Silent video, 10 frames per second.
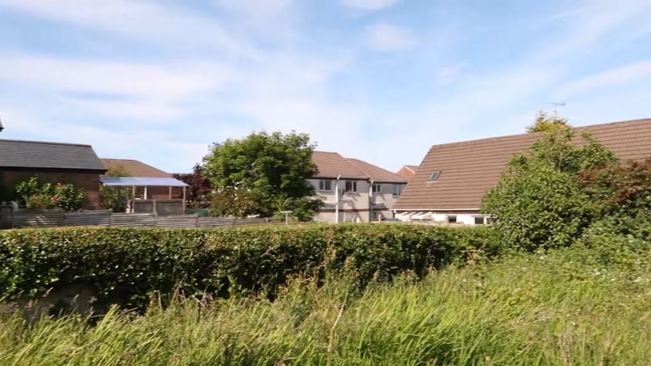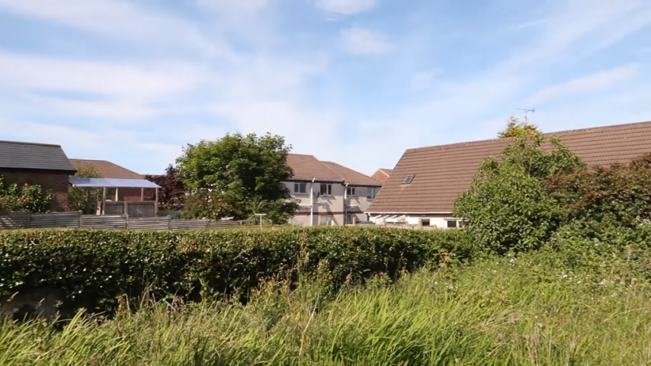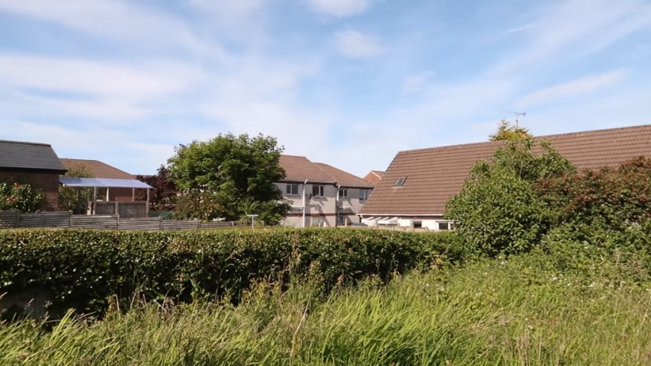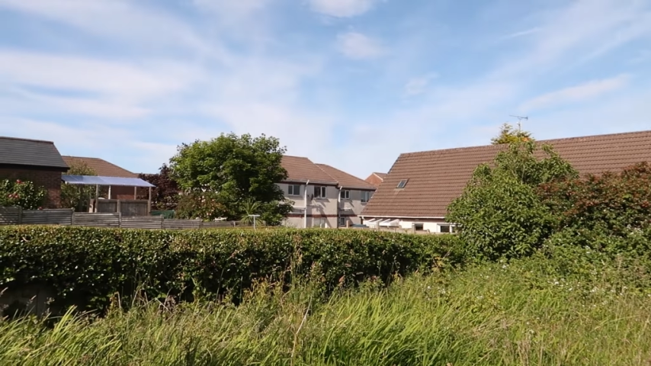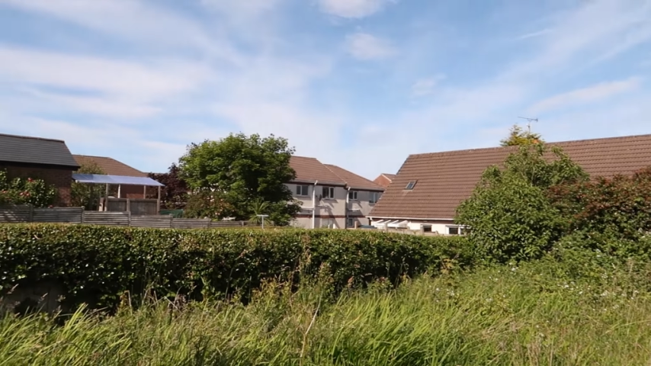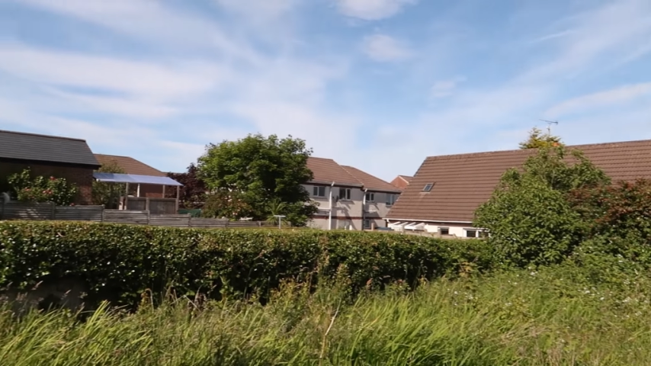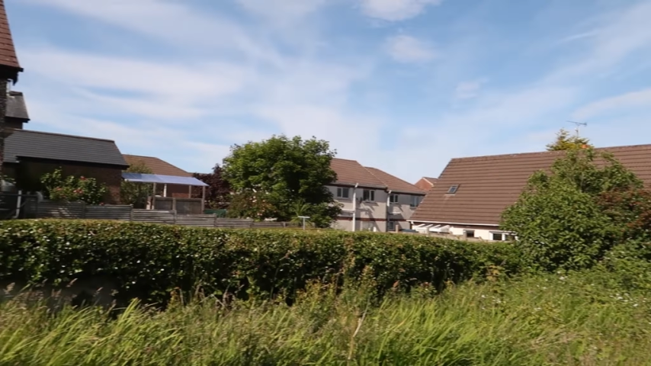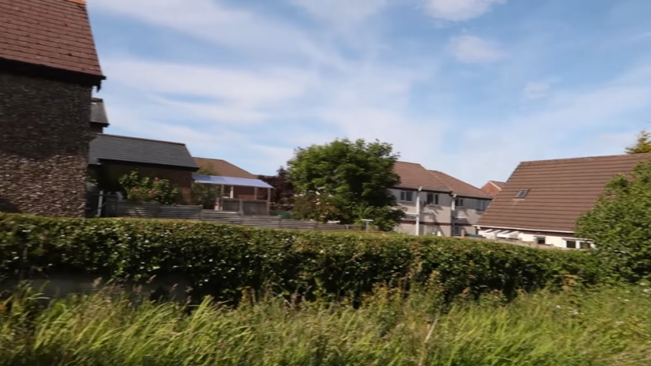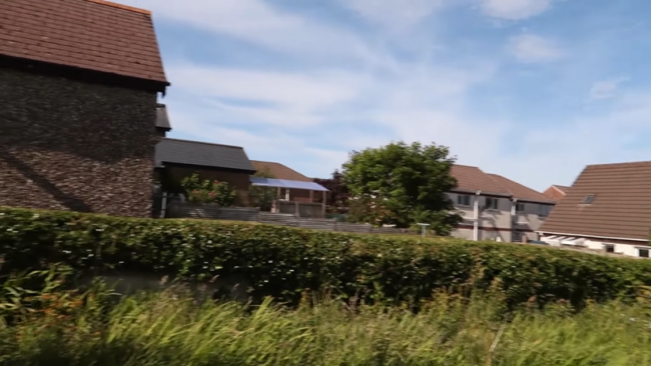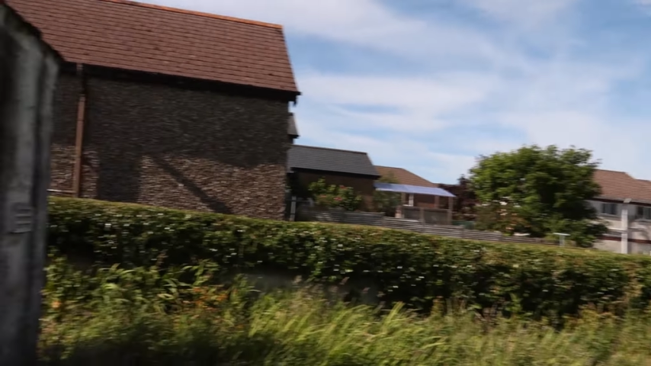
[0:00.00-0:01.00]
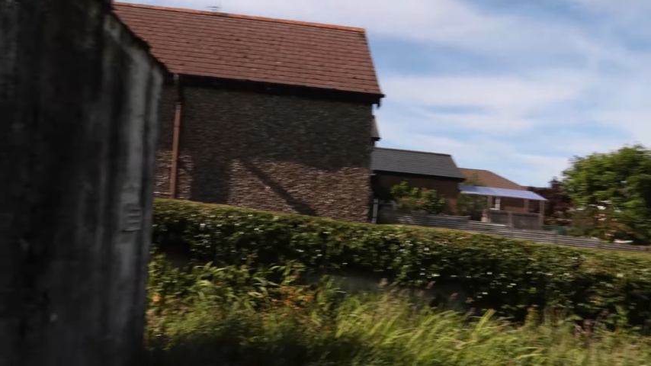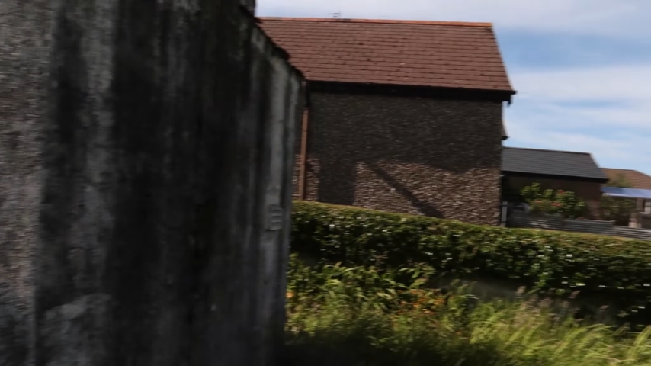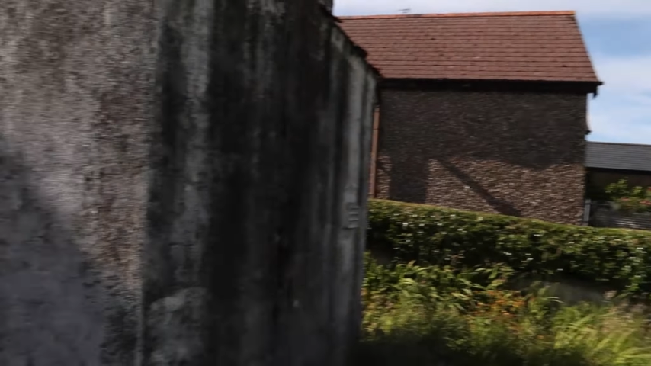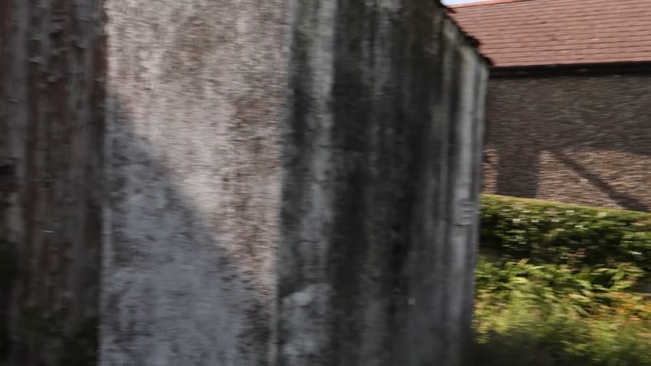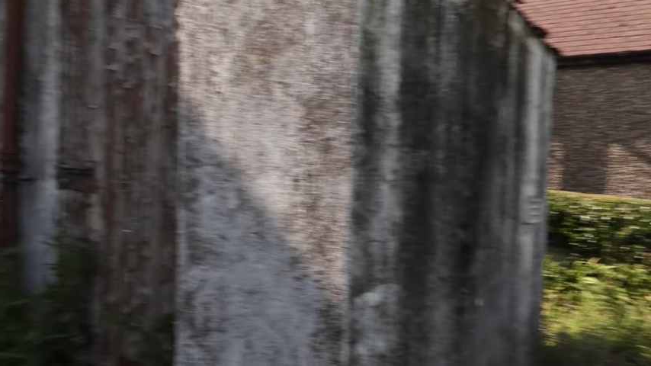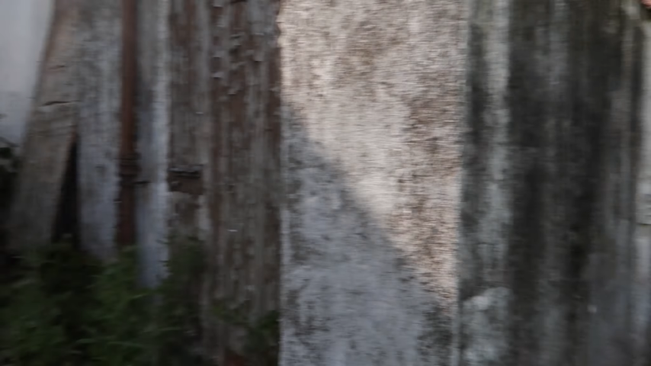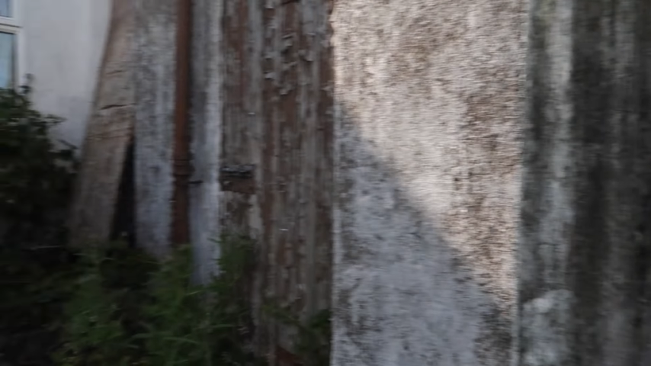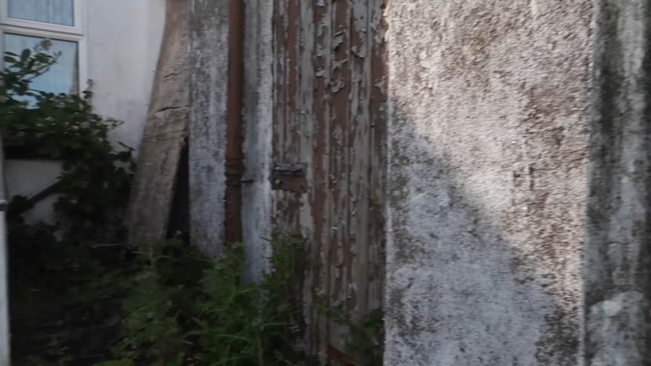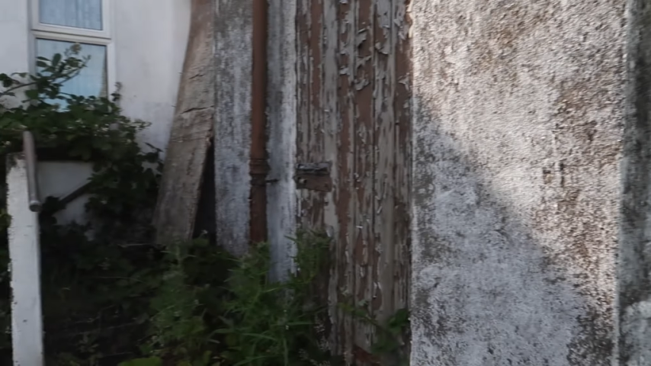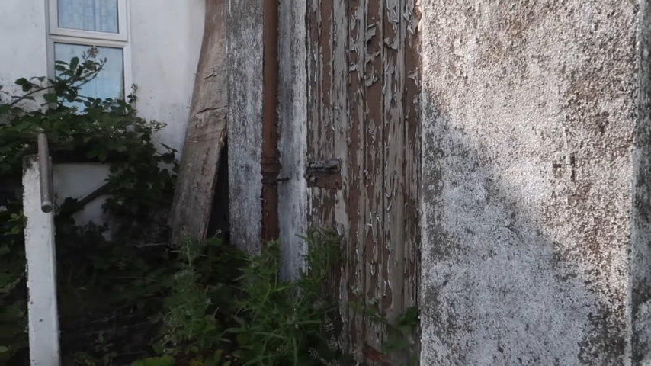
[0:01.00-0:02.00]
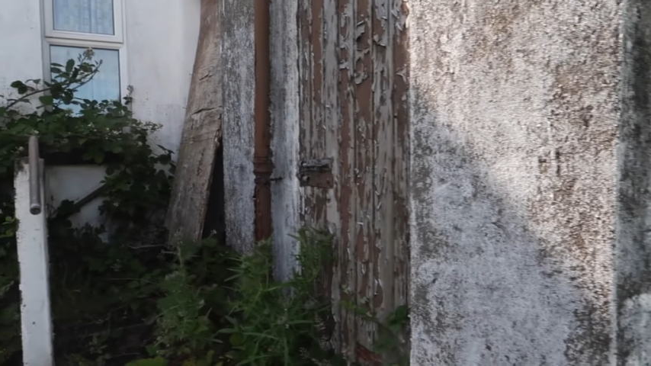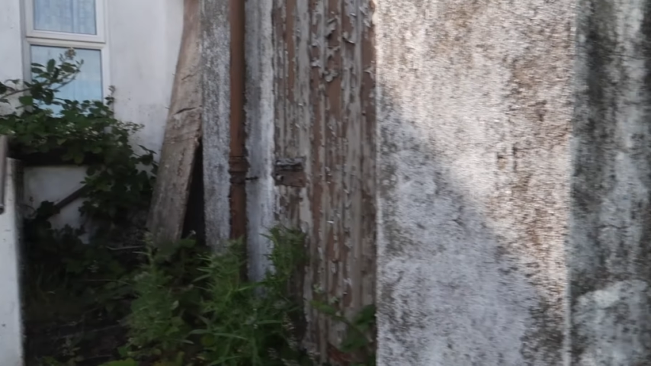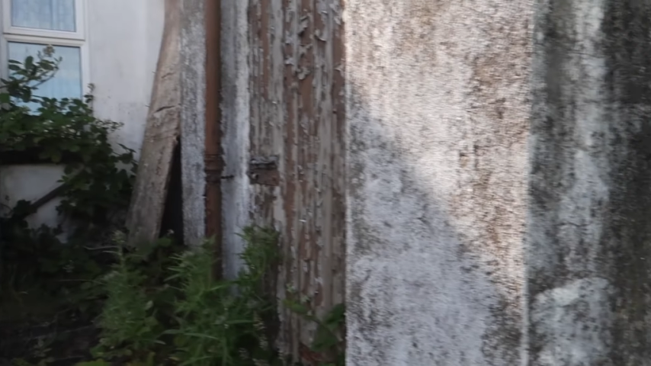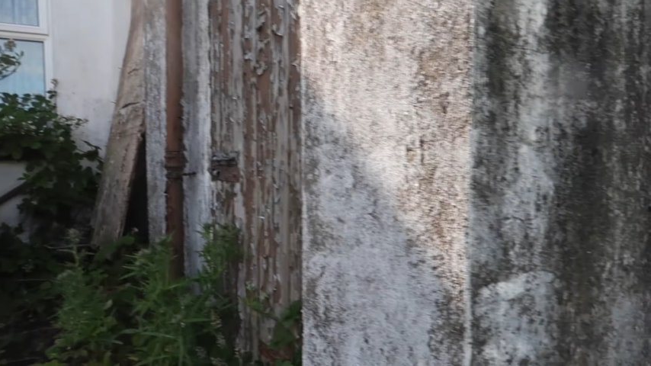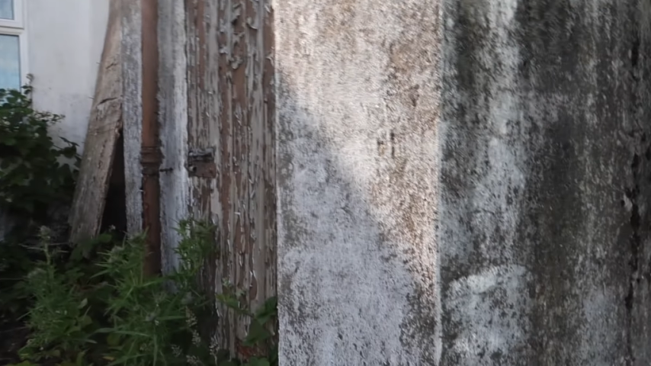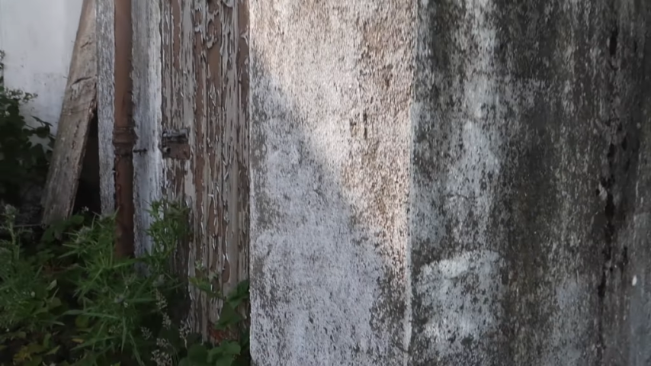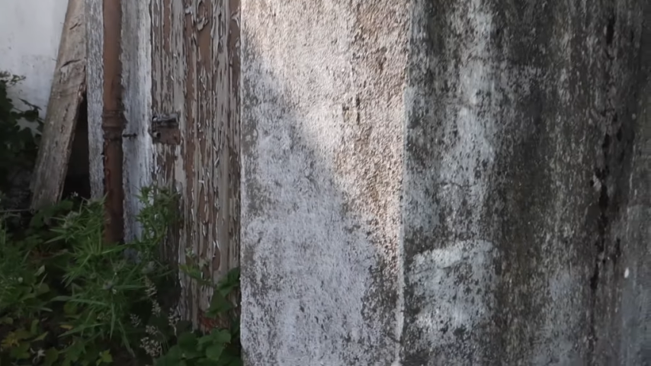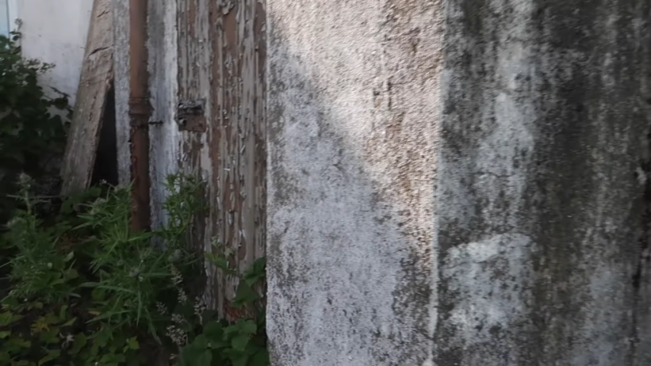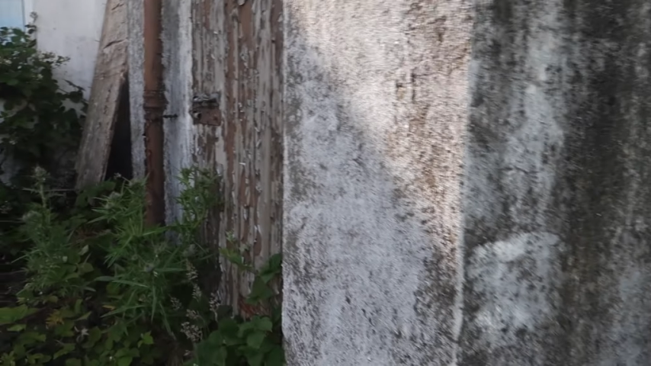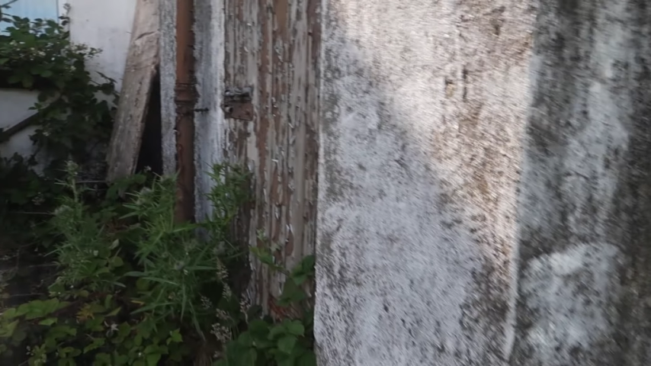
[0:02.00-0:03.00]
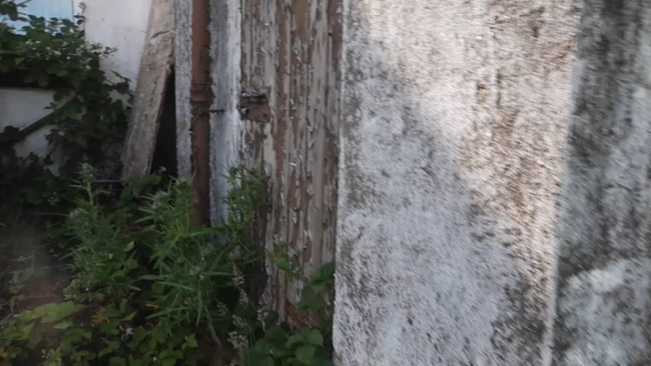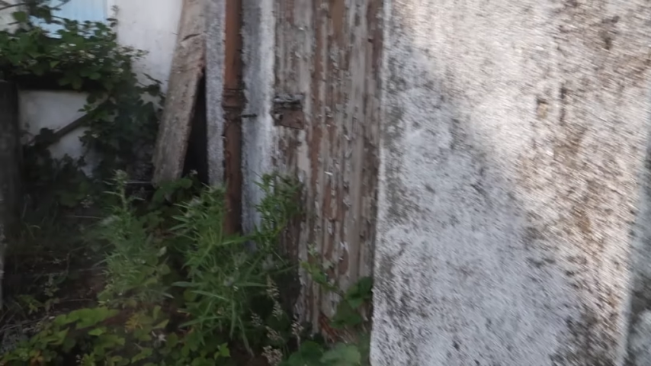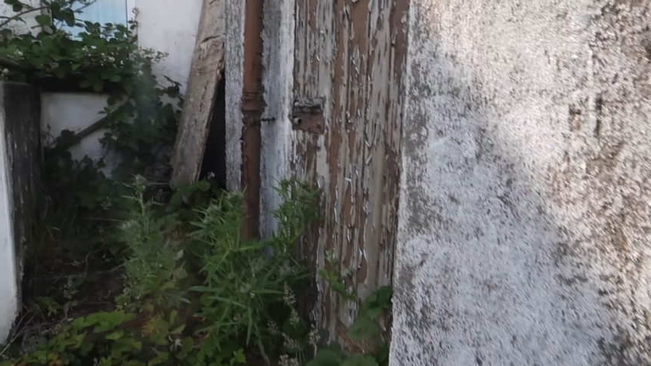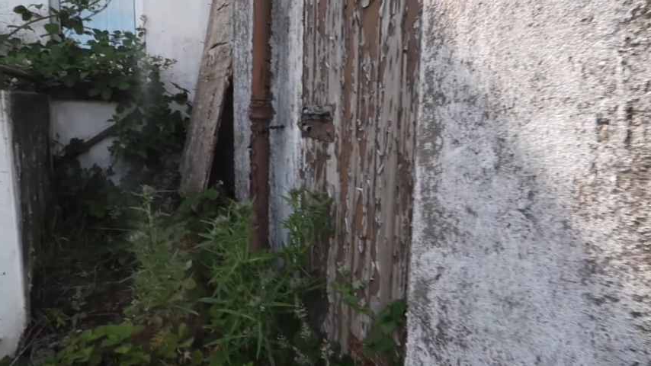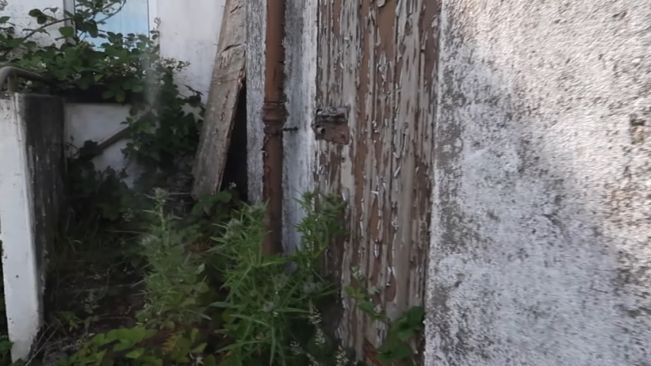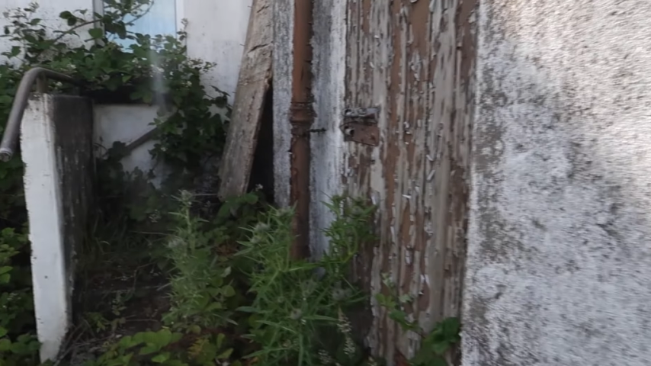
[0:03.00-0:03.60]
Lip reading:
Nobody's mouth can be seen.